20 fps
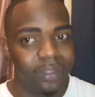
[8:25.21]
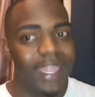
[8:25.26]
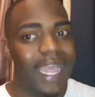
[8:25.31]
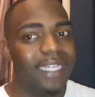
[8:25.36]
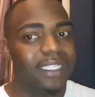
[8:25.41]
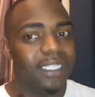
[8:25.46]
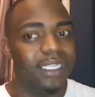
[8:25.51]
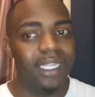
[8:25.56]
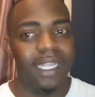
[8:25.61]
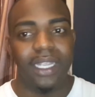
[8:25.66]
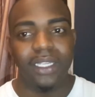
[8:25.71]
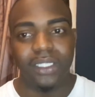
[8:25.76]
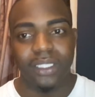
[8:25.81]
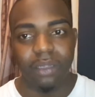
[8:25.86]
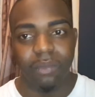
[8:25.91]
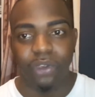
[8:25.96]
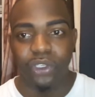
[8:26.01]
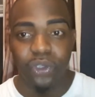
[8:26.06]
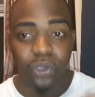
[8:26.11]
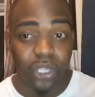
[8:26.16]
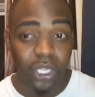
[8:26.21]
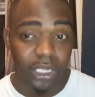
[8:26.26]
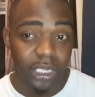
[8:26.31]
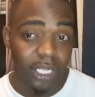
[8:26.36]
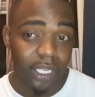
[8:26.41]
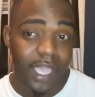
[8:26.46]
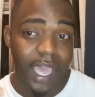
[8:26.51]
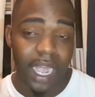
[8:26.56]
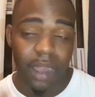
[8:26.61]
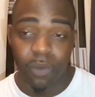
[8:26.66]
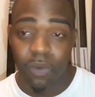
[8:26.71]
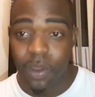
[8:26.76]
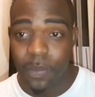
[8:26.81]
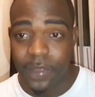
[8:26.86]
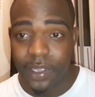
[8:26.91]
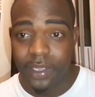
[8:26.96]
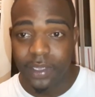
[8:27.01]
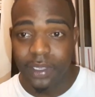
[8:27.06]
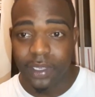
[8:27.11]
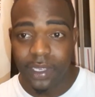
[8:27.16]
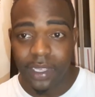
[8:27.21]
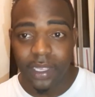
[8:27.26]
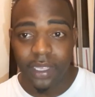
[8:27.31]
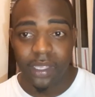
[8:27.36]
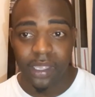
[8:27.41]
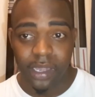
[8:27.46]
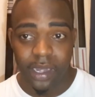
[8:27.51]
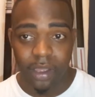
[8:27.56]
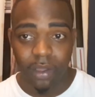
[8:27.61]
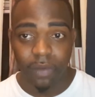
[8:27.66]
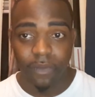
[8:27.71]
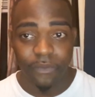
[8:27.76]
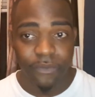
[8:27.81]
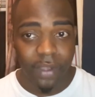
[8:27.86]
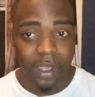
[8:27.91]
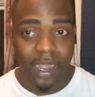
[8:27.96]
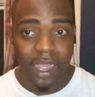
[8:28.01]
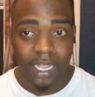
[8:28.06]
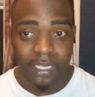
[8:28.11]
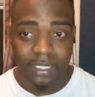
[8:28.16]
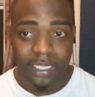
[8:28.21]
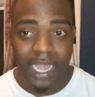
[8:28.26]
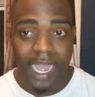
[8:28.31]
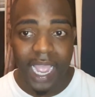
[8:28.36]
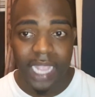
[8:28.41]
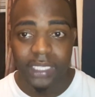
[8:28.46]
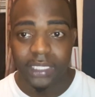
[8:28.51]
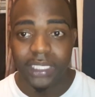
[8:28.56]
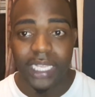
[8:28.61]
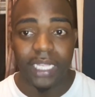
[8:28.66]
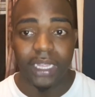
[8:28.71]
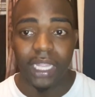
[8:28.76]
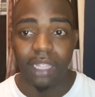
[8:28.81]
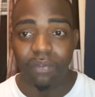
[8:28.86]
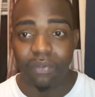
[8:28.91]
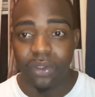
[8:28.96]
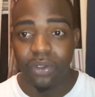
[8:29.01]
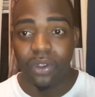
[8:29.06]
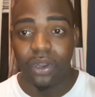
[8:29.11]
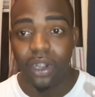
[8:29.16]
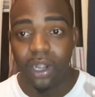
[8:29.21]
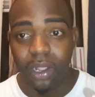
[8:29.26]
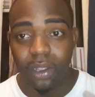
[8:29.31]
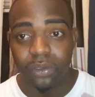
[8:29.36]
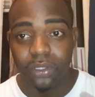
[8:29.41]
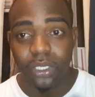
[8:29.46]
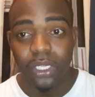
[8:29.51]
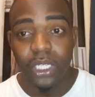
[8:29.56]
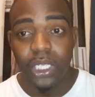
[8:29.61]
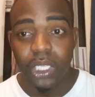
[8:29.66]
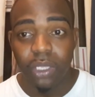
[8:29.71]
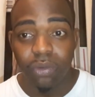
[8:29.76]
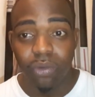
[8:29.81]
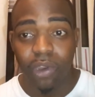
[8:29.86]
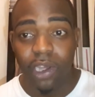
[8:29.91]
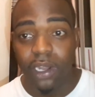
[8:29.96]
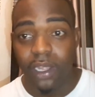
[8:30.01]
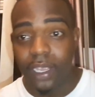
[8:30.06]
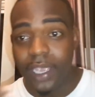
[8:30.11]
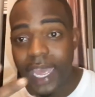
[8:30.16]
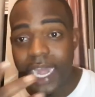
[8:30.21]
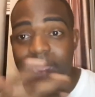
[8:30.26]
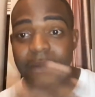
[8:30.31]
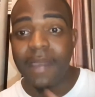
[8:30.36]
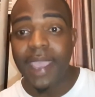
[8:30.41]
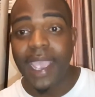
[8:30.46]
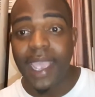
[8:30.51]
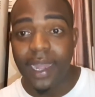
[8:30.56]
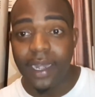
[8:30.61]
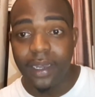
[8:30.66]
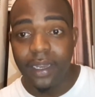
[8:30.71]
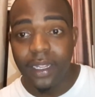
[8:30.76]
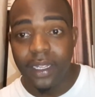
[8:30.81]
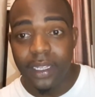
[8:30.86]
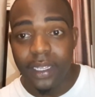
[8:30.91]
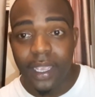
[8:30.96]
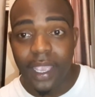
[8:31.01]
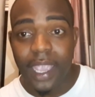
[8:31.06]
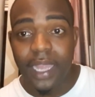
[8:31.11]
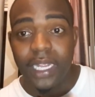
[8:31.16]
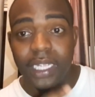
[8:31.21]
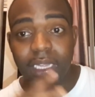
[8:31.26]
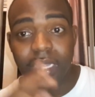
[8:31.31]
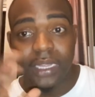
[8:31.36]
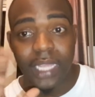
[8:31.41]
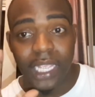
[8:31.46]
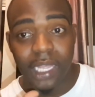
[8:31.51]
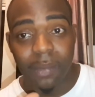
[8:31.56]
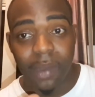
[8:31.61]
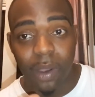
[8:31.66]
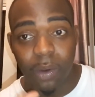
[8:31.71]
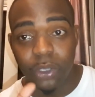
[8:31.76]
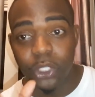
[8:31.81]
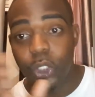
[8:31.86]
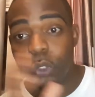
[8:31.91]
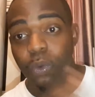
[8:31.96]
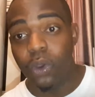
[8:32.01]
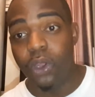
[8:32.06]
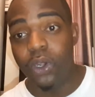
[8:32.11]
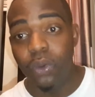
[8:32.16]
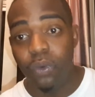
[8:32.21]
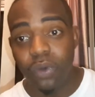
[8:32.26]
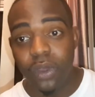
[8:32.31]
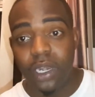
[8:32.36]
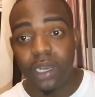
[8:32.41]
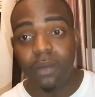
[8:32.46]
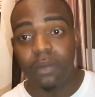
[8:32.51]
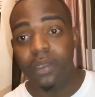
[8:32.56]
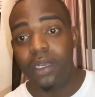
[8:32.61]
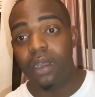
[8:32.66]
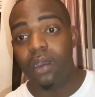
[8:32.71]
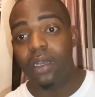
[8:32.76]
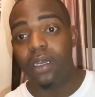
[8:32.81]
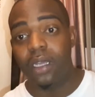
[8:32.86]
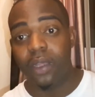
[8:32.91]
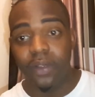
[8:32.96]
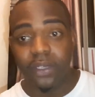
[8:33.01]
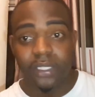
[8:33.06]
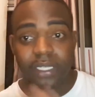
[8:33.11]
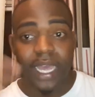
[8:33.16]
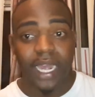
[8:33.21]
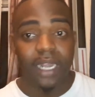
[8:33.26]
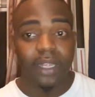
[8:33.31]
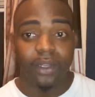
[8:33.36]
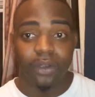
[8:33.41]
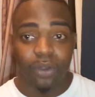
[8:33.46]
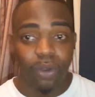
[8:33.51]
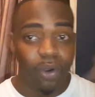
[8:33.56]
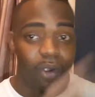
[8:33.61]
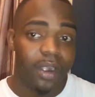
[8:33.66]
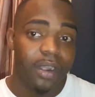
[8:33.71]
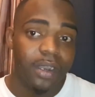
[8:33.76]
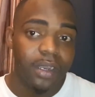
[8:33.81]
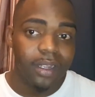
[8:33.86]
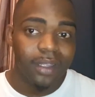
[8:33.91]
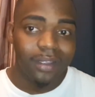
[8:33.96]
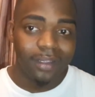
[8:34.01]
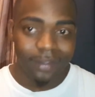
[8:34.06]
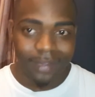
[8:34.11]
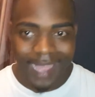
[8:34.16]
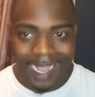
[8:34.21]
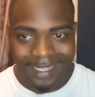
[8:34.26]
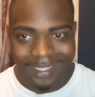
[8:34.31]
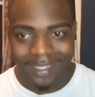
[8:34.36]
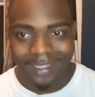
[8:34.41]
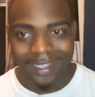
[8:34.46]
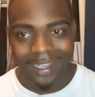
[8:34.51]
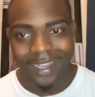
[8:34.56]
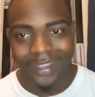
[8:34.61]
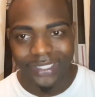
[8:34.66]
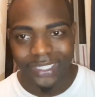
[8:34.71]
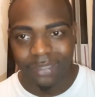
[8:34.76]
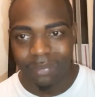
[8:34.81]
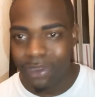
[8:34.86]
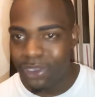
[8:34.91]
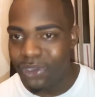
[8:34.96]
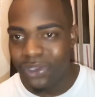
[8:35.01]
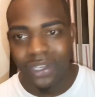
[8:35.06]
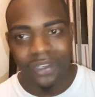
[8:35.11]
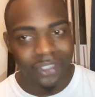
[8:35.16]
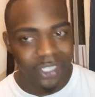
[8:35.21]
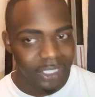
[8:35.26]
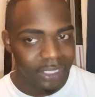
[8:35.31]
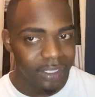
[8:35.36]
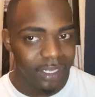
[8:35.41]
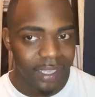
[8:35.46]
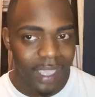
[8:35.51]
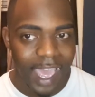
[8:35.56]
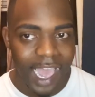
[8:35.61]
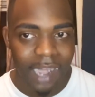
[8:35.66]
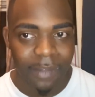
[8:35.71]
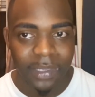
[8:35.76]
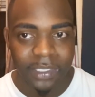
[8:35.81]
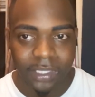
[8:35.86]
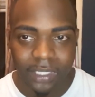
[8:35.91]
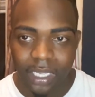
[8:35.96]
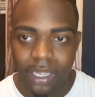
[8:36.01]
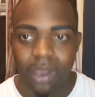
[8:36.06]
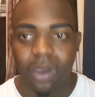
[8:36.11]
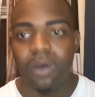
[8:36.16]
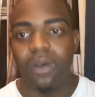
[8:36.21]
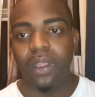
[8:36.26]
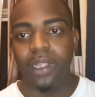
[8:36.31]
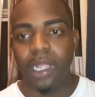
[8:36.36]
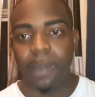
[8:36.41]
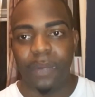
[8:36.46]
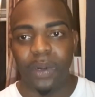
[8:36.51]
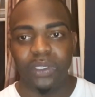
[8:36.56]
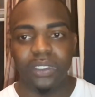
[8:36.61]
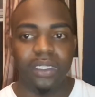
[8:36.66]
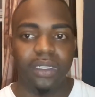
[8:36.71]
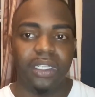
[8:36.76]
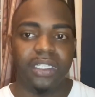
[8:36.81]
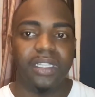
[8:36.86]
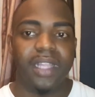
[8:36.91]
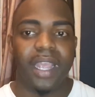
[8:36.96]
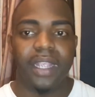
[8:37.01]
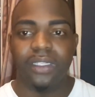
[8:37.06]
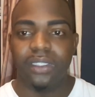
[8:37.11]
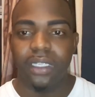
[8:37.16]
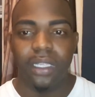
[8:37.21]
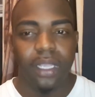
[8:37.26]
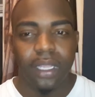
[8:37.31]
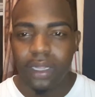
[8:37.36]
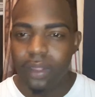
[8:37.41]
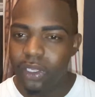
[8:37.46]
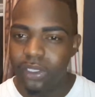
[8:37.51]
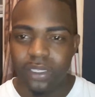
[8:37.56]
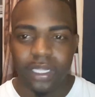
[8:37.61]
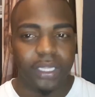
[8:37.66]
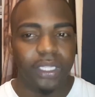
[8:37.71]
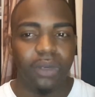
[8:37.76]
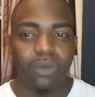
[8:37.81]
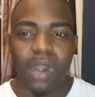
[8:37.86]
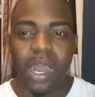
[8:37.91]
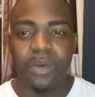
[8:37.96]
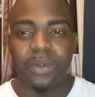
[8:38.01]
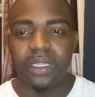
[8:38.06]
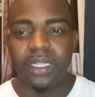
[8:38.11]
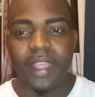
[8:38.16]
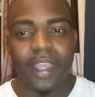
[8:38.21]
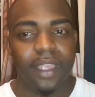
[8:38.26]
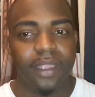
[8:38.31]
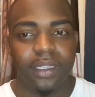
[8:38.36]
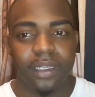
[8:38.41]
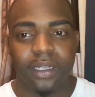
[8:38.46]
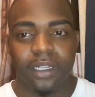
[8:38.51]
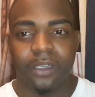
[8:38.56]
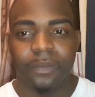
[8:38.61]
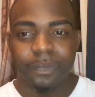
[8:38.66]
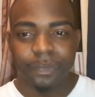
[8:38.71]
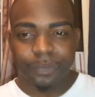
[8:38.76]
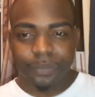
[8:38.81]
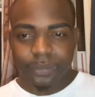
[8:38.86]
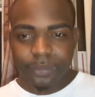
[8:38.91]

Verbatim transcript: That's lust. But you can look at a woman, you know, for us guys. Same thing for you girls. When you look at a man and you think about what you want to do with him, you know, on the other side of the door, that's lust. But you can just look at him and say, oh, that person looks nice. There's nothing wrong with that, you know.